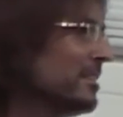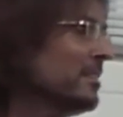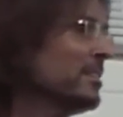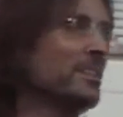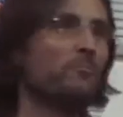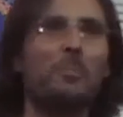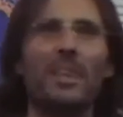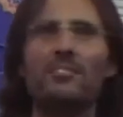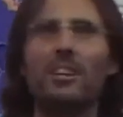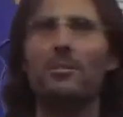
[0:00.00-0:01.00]
Yeah?
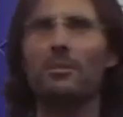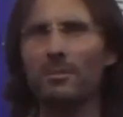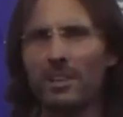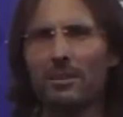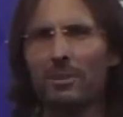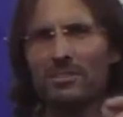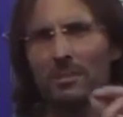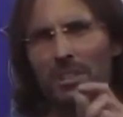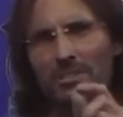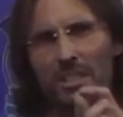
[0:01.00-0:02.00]
And so when, I, when
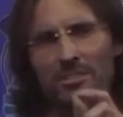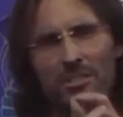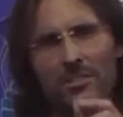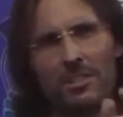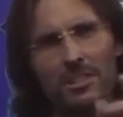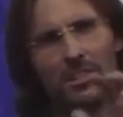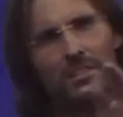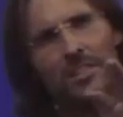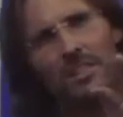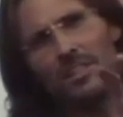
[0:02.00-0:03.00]
somebody says to you,
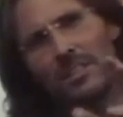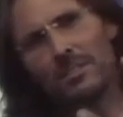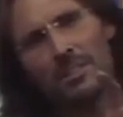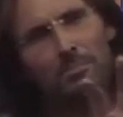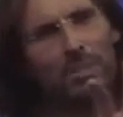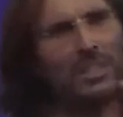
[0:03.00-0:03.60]
oh, you